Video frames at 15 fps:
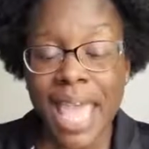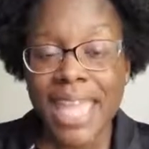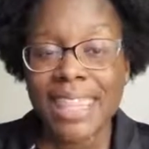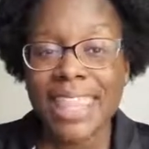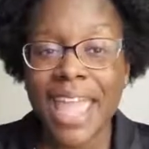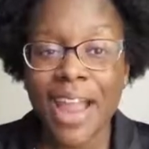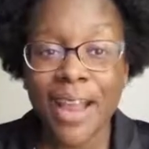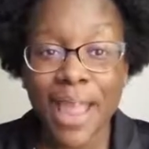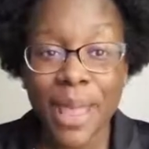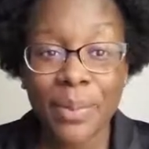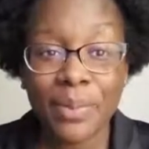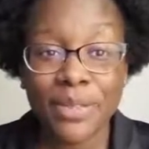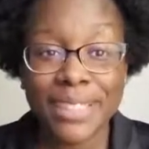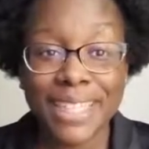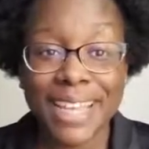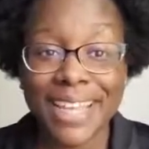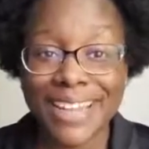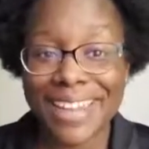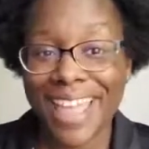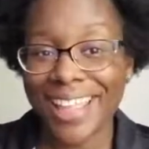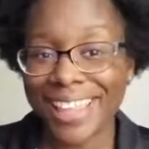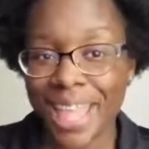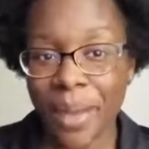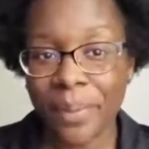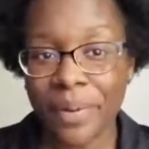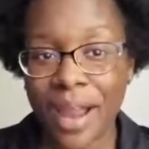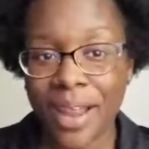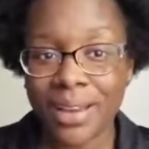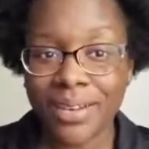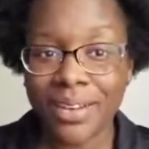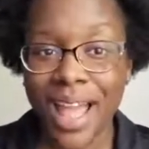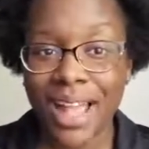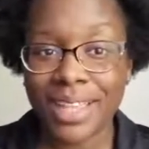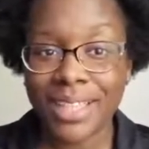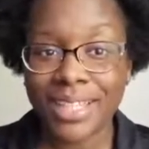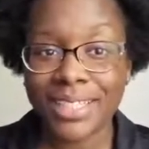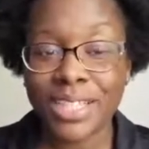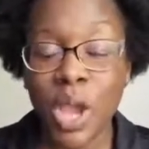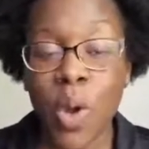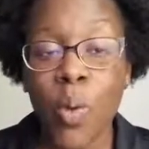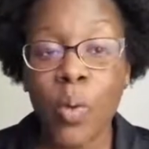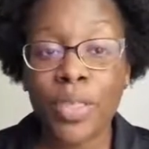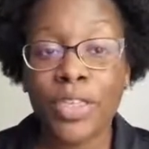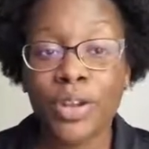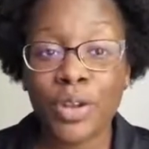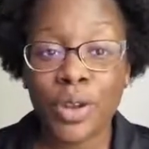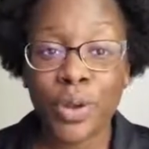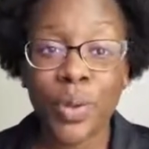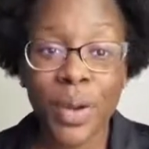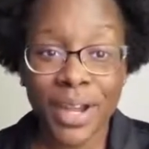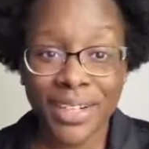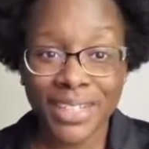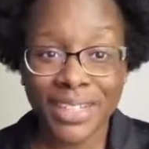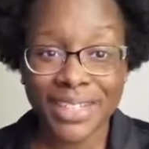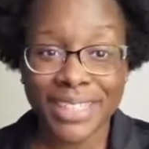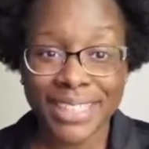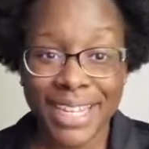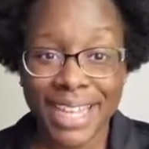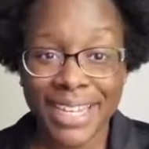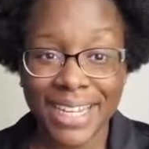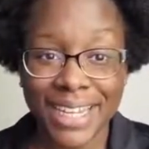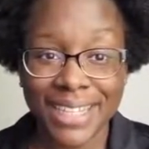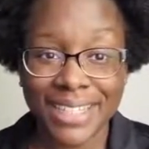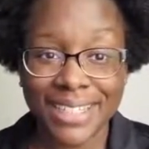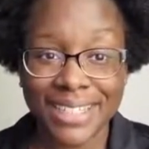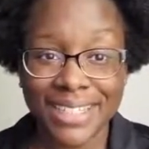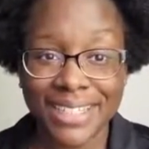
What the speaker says: they are able to connect that prior knowledge with new understandings.